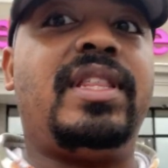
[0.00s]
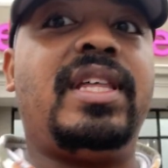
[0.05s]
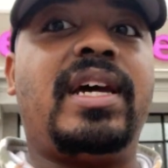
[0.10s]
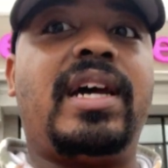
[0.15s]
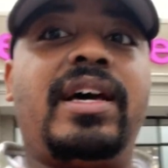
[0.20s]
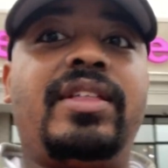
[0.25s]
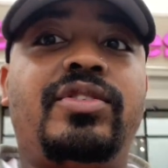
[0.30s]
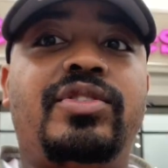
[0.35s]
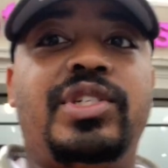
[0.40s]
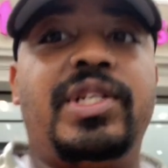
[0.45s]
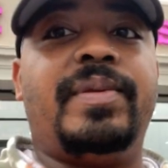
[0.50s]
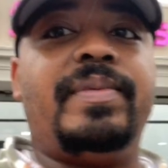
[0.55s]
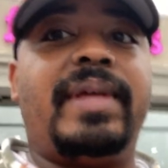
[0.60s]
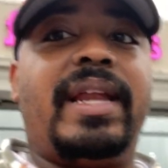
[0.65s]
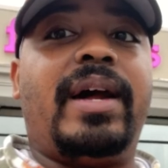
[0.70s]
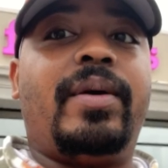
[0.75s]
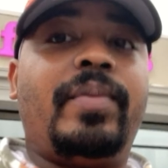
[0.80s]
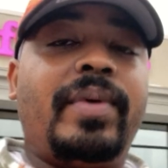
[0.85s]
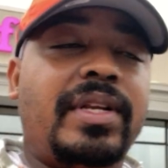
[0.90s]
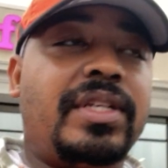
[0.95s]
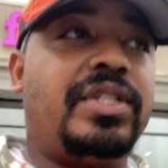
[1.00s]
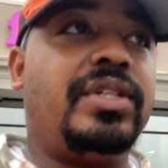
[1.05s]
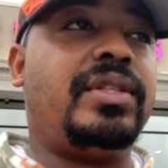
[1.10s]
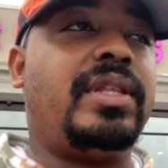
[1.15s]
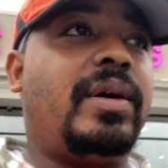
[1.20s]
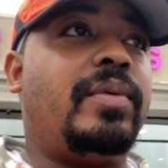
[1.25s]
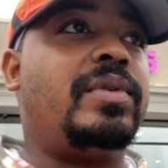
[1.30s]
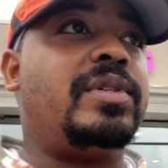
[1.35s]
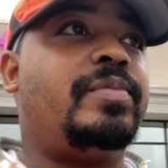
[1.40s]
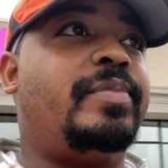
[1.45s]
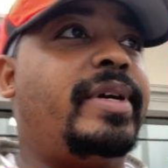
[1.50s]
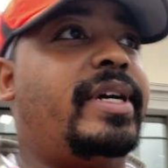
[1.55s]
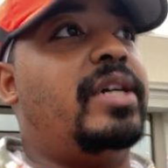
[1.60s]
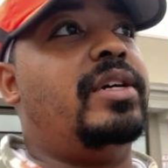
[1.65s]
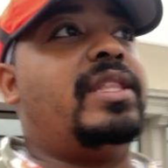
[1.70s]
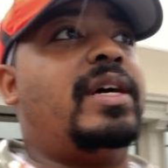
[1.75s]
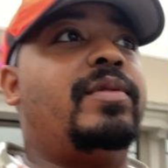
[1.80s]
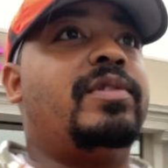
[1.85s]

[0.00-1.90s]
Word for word: the other gym that I went to that was bigger that